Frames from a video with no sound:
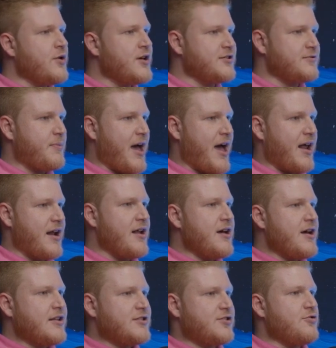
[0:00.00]
has been
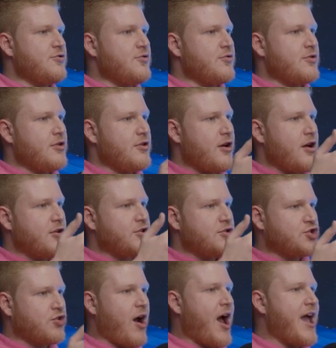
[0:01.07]
to
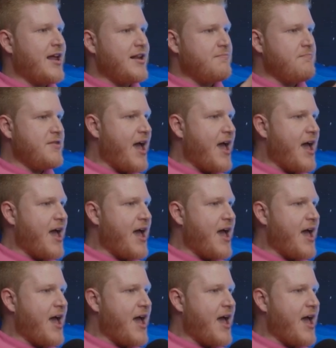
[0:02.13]
try and,